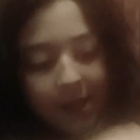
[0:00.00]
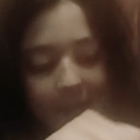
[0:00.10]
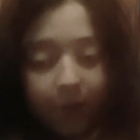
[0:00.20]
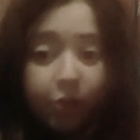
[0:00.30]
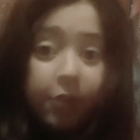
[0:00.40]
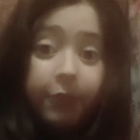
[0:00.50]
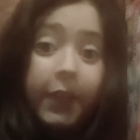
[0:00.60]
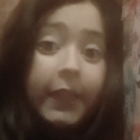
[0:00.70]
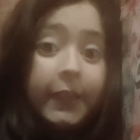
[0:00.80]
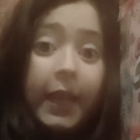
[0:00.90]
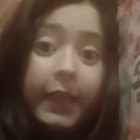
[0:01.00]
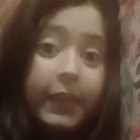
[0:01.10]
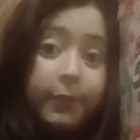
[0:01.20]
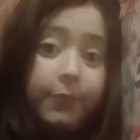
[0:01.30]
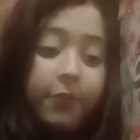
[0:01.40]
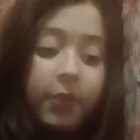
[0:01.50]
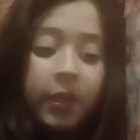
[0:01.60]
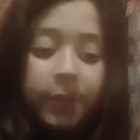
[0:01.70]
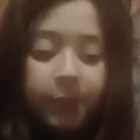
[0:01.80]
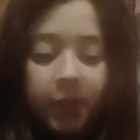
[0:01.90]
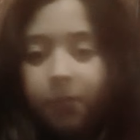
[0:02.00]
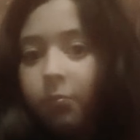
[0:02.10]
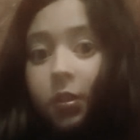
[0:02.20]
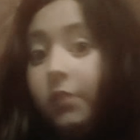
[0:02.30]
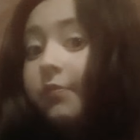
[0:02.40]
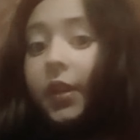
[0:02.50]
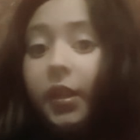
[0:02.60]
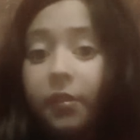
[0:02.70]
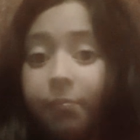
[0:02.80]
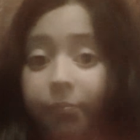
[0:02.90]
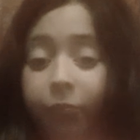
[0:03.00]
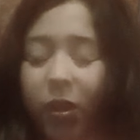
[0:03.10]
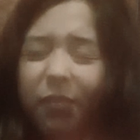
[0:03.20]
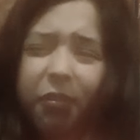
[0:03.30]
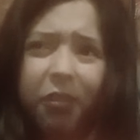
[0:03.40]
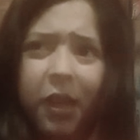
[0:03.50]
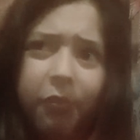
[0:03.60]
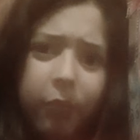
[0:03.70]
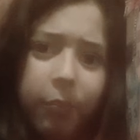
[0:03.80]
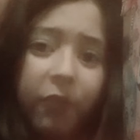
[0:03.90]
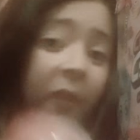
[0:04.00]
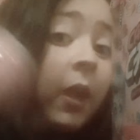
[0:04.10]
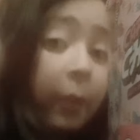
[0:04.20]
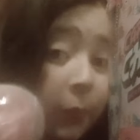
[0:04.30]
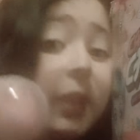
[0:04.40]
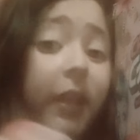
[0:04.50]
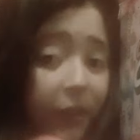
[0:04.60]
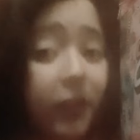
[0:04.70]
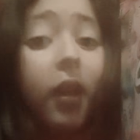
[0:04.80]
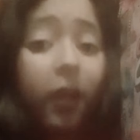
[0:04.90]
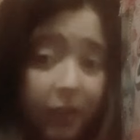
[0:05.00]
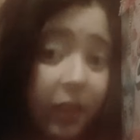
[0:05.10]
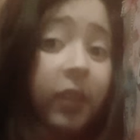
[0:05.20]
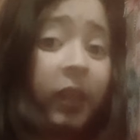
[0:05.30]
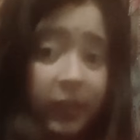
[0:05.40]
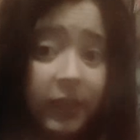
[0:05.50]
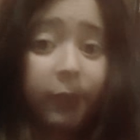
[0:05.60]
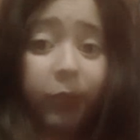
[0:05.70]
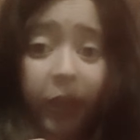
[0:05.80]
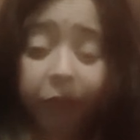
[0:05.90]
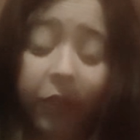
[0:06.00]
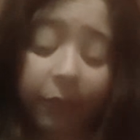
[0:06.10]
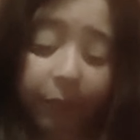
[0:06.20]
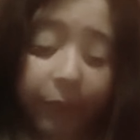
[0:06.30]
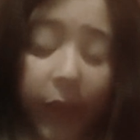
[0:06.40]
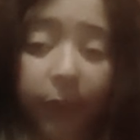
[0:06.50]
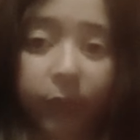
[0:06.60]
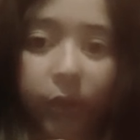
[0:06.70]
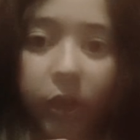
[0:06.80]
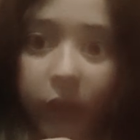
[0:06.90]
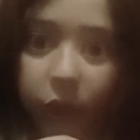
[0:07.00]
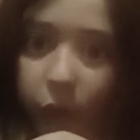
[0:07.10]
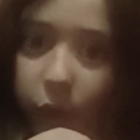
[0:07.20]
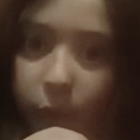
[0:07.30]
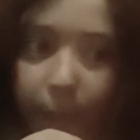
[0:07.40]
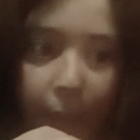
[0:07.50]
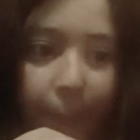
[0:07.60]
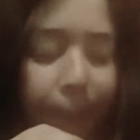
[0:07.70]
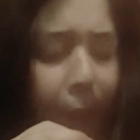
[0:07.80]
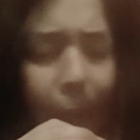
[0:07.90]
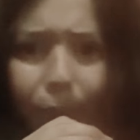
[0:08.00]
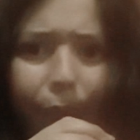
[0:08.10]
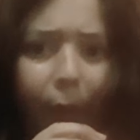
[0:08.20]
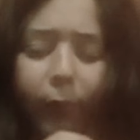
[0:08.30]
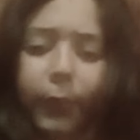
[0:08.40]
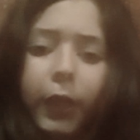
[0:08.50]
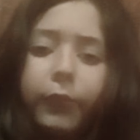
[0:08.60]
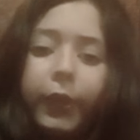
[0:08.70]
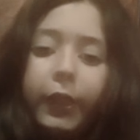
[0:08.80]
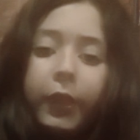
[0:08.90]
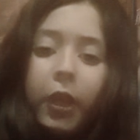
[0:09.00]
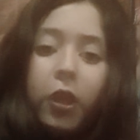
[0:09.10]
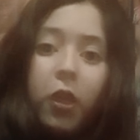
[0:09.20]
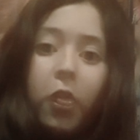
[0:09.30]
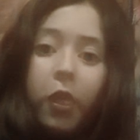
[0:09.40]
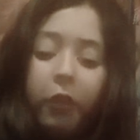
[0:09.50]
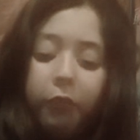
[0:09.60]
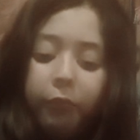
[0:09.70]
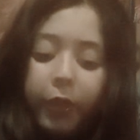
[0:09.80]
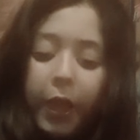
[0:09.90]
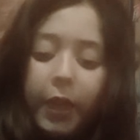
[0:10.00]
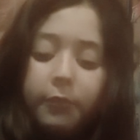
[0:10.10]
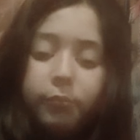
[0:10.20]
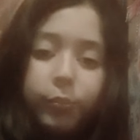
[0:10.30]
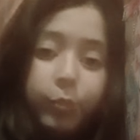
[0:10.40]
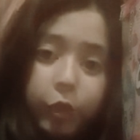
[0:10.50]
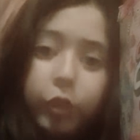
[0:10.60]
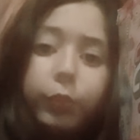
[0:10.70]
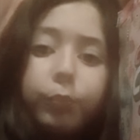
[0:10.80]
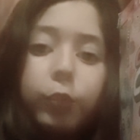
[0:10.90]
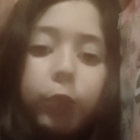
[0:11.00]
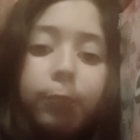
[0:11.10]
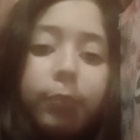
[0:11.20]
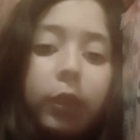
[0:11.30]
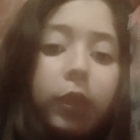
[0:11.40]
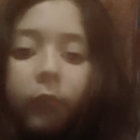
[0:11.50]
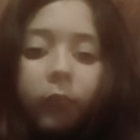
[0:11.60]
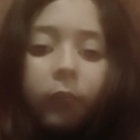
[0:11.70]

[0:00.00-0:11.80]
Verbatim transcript: I don't know if you guys had these before, but they're really fun. Well, I've never had one before, but these seem really fun. Excuse me. Oh my goodness. Okay, I'm scoop open.